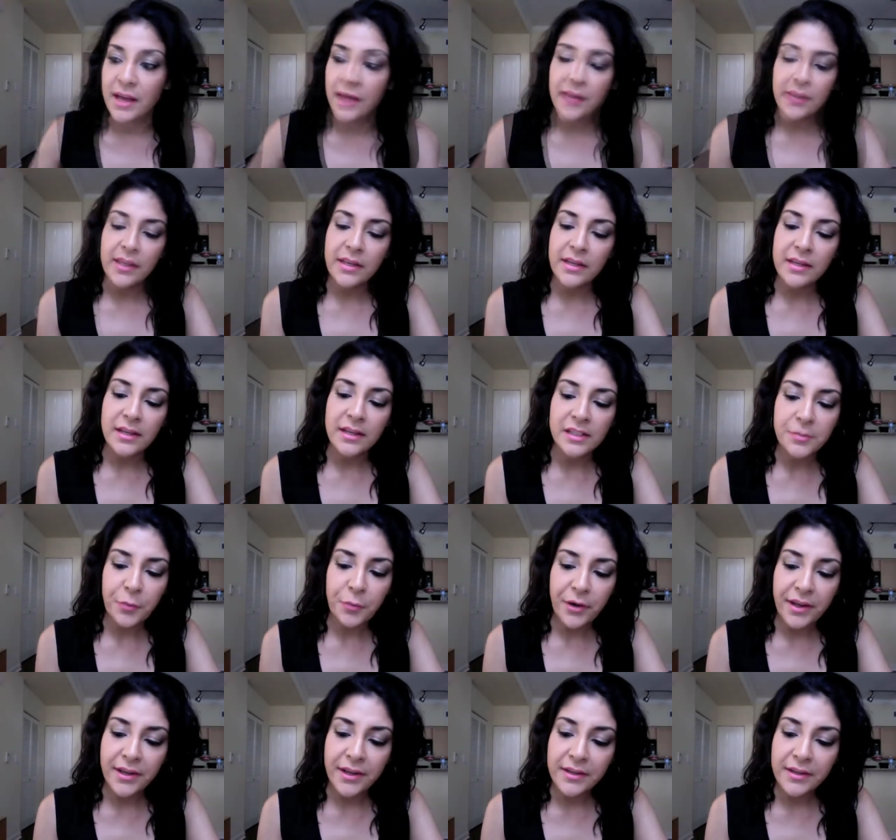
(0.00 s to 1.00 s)
Are the NYX
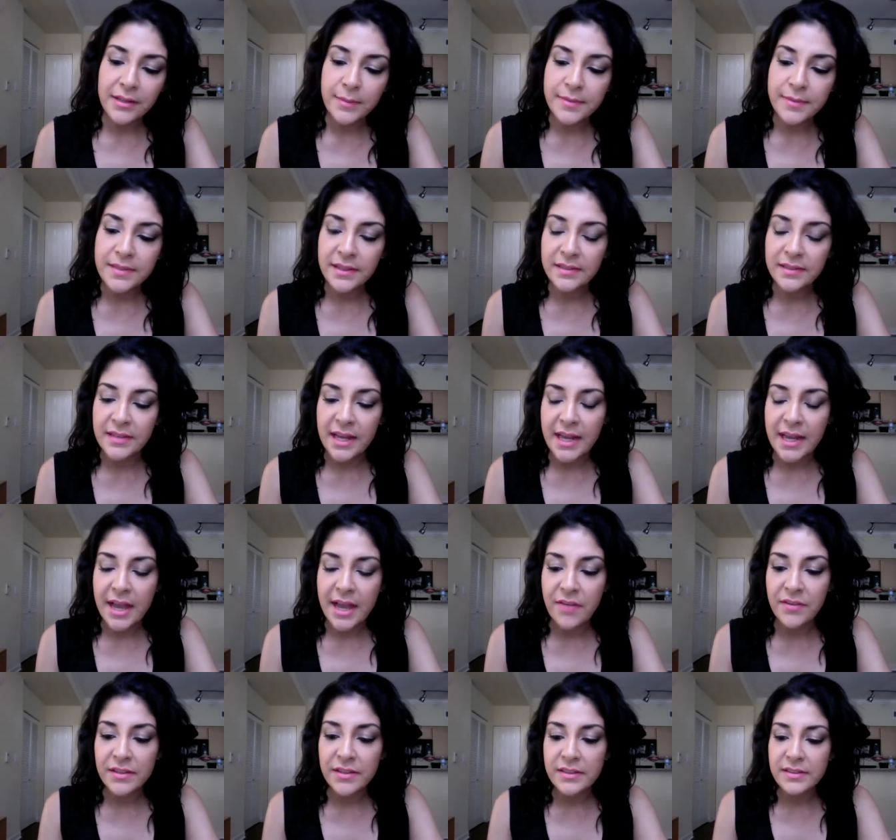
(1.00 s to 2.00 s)
brand lipsticks, I
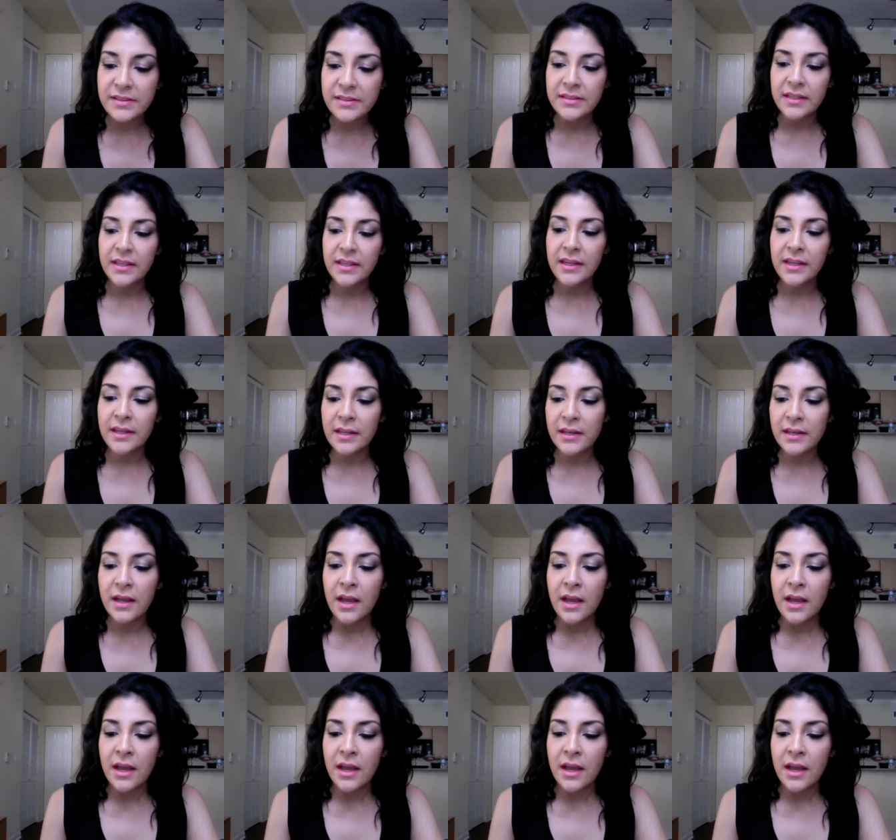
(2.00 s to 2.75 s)
haven't seen